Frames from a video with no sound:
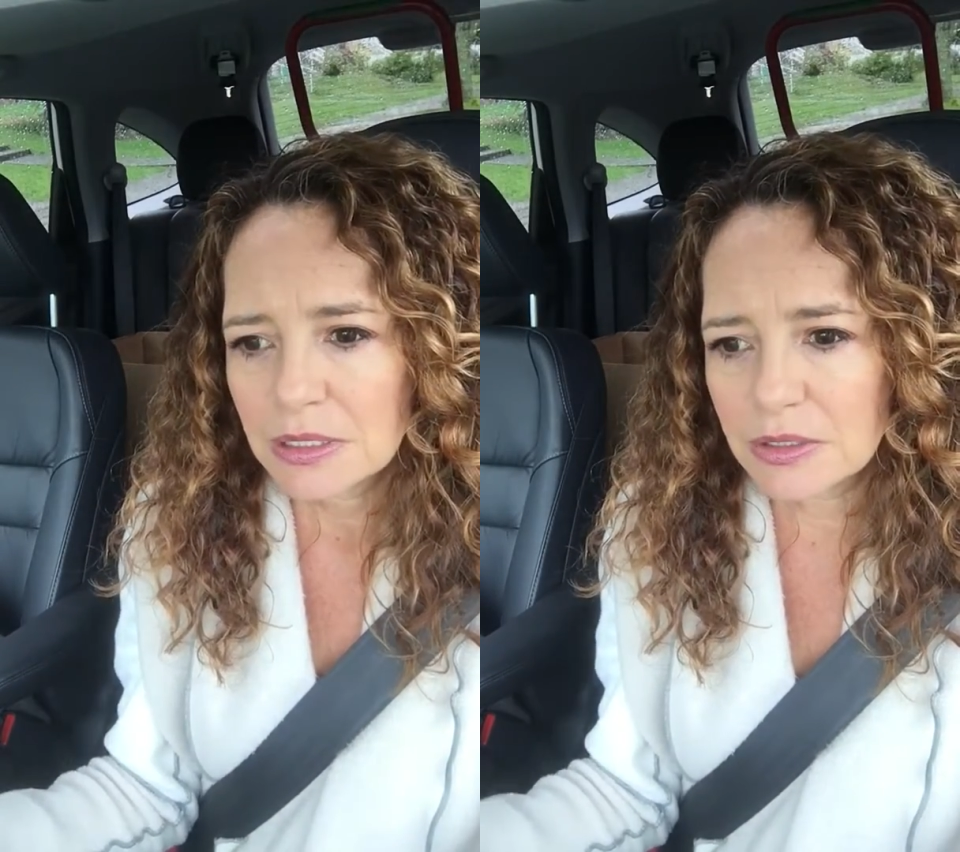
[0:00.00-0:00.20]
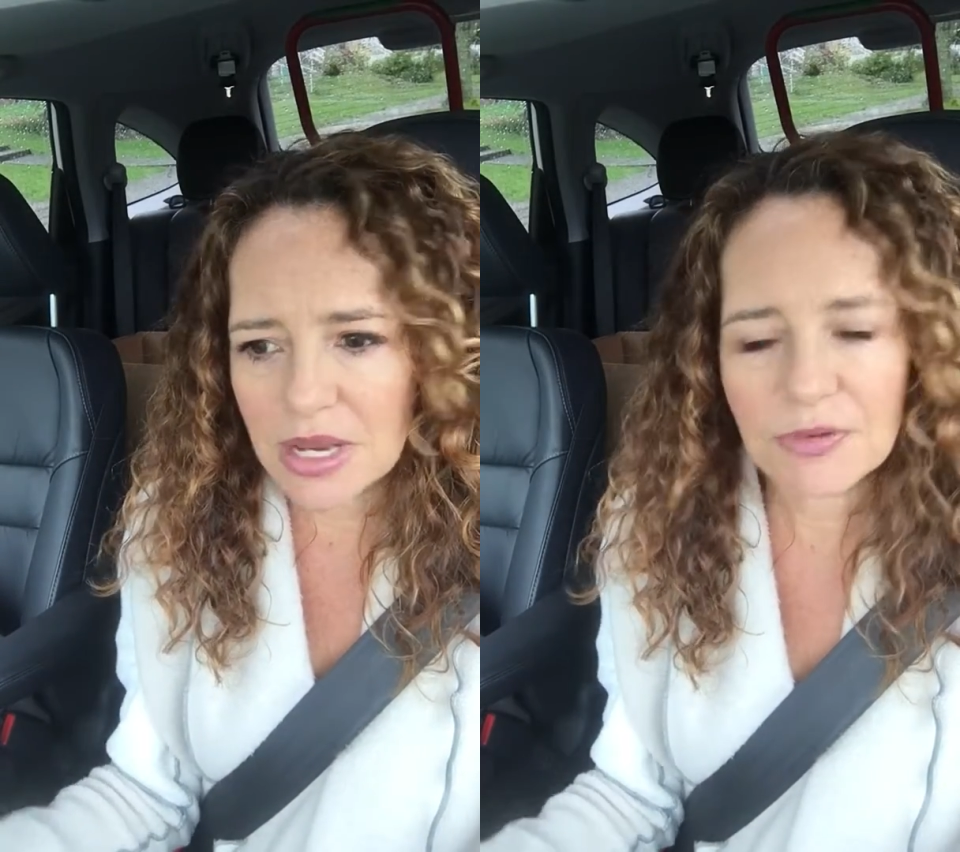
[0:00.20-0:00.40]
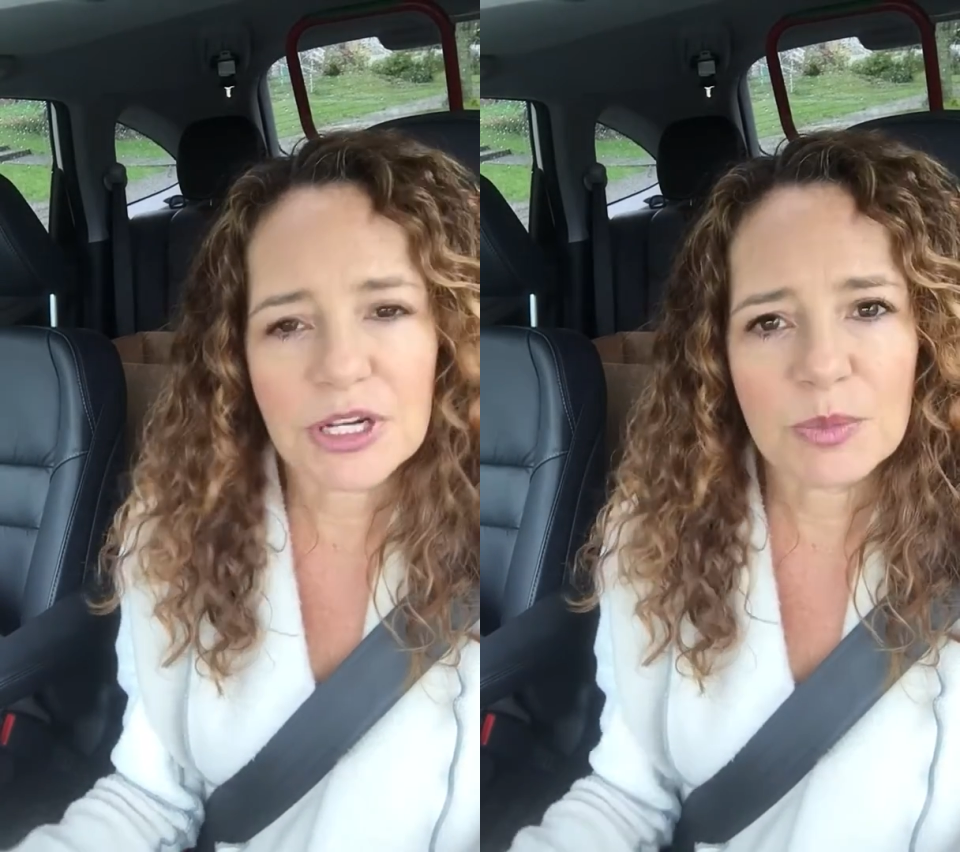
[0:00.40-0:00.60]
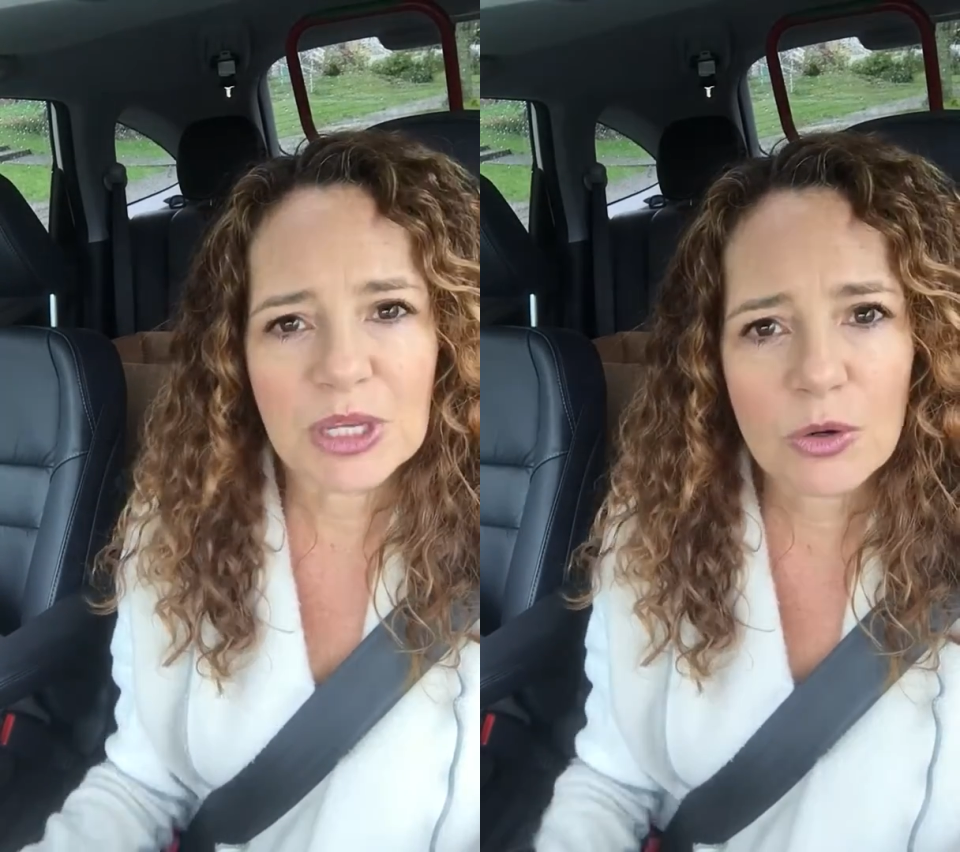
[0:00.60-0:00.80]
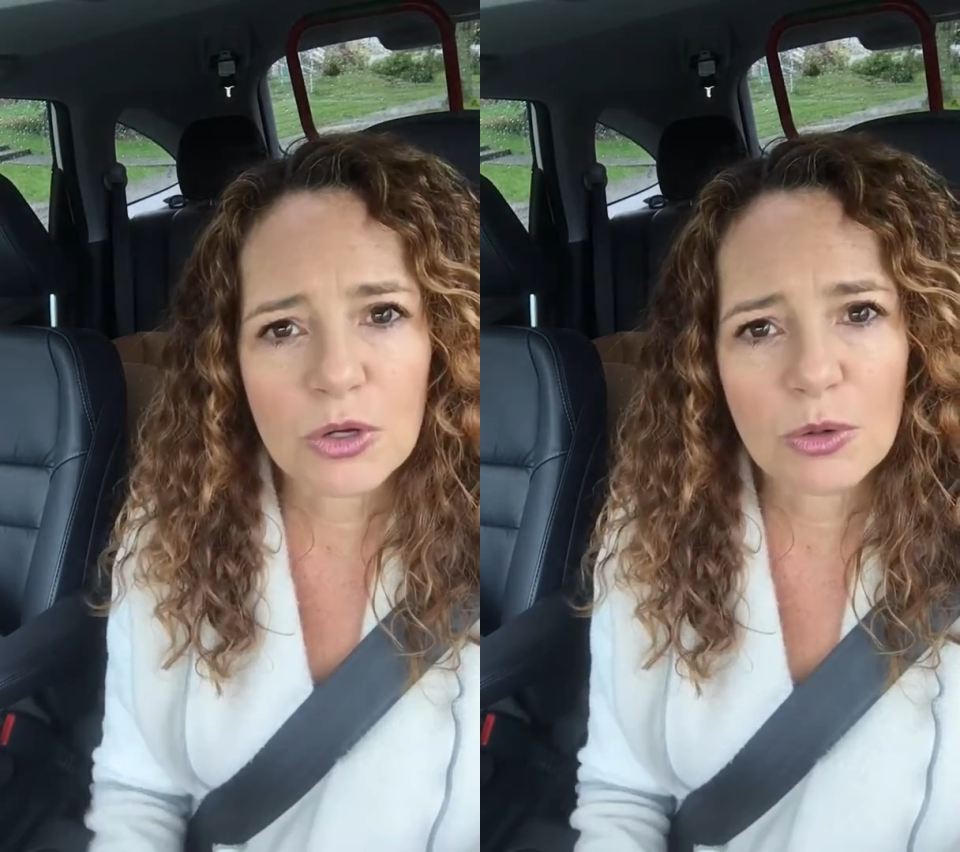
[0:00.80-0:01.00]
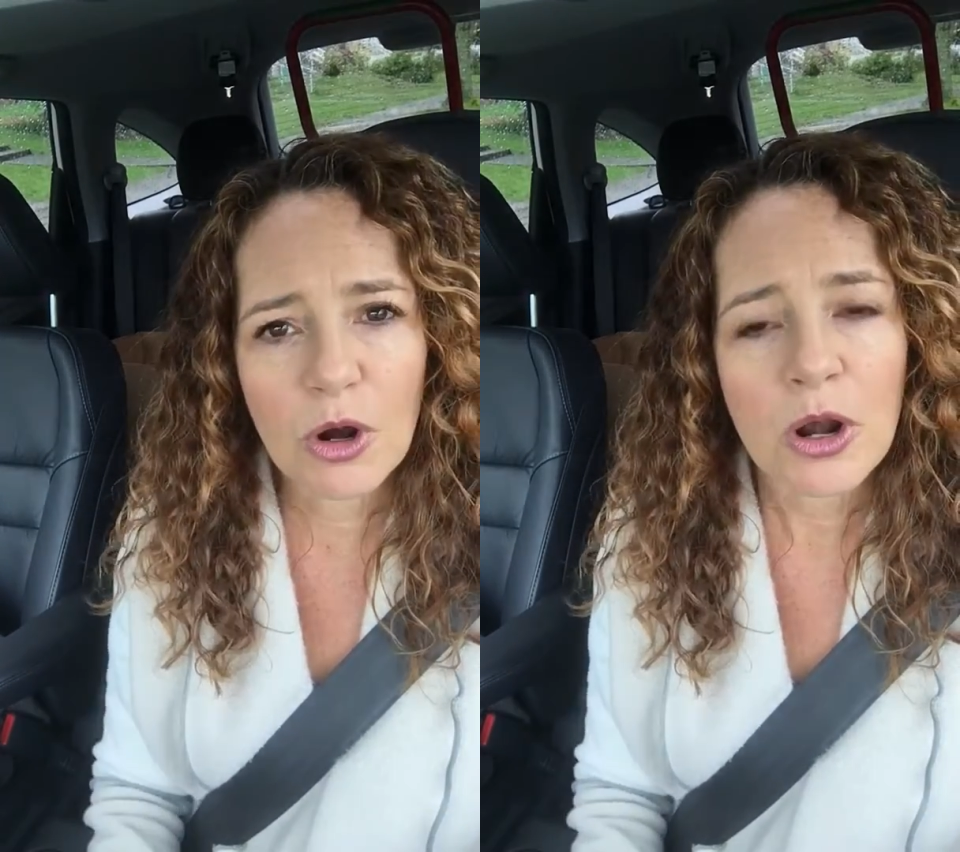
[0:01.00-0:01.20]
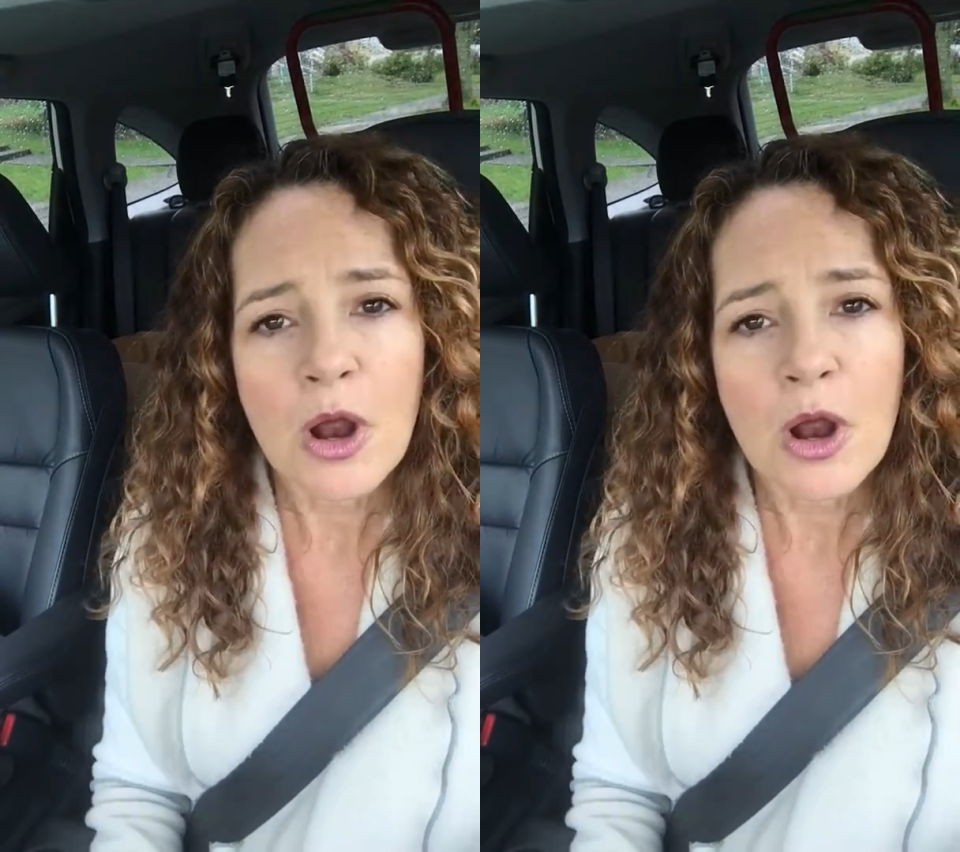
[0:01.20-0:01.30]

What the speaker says: you're never going to be who you are.